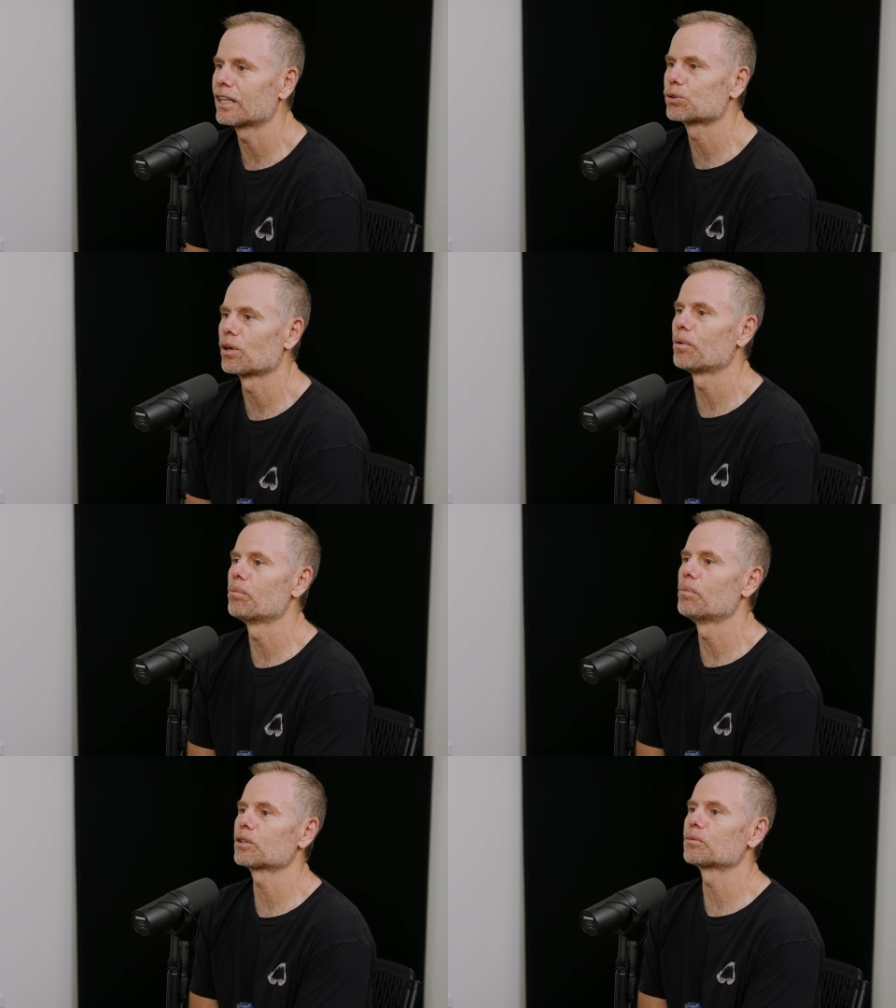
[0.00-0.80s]
I triple
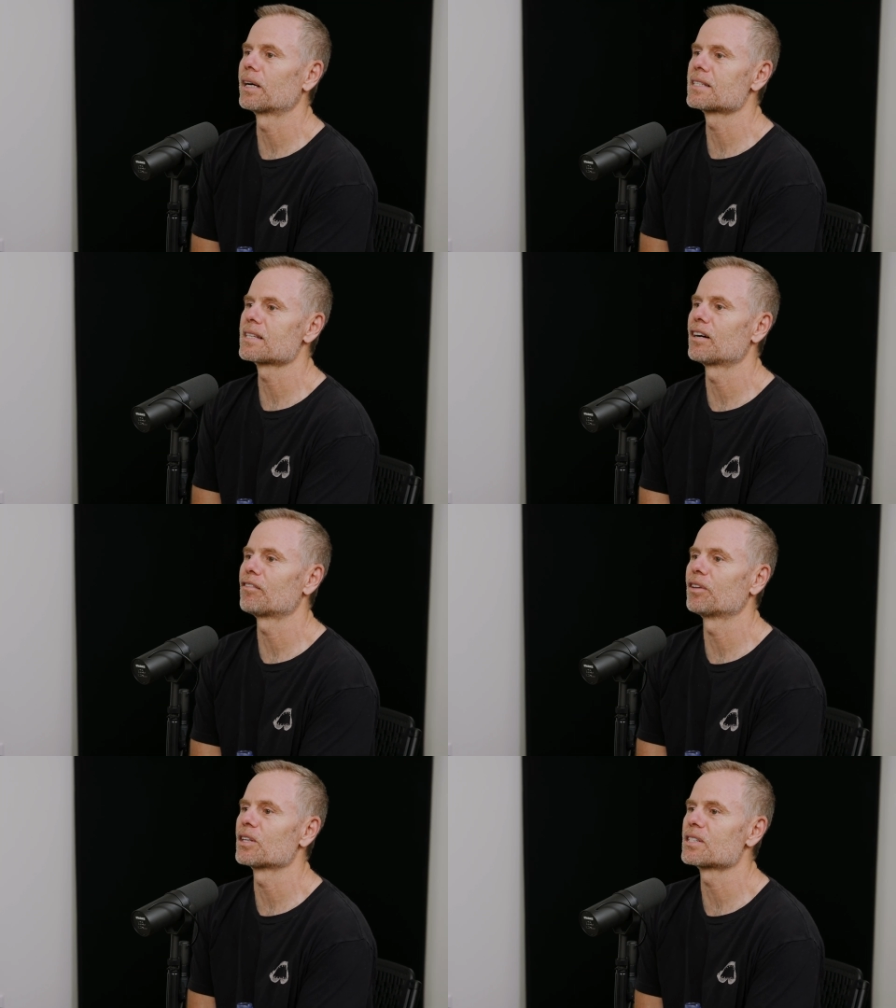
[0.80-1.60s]
booked
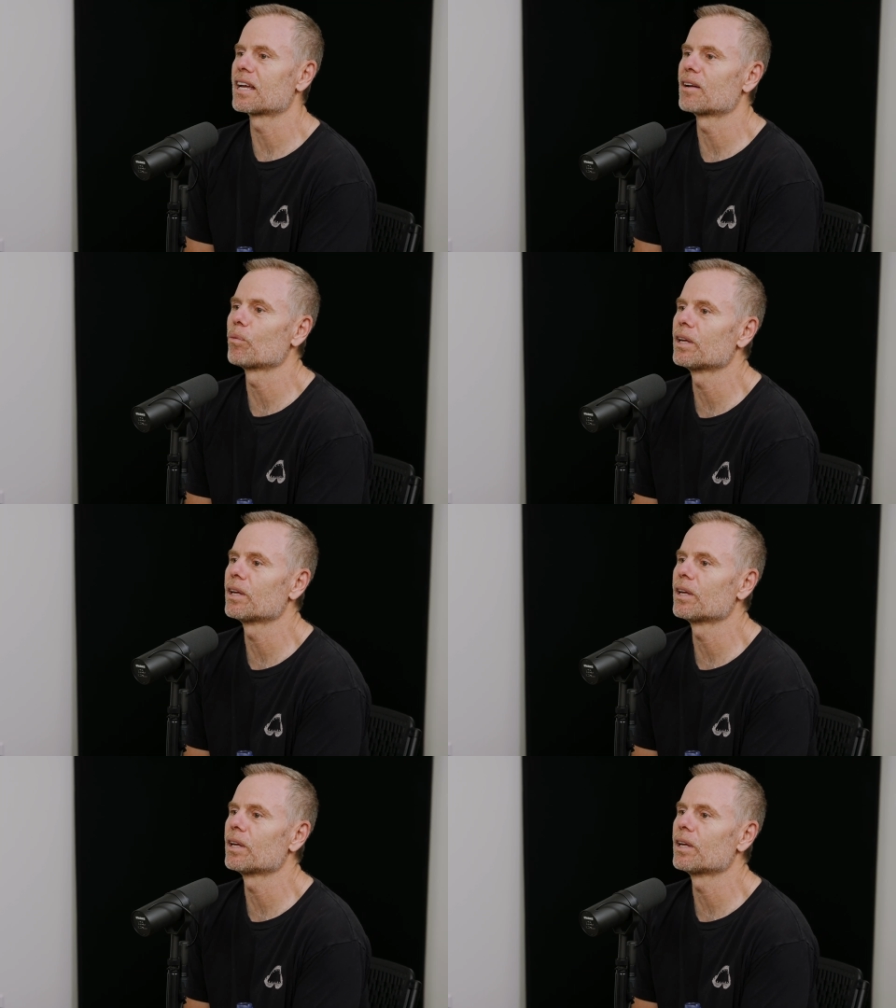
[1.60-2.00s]
myself in the same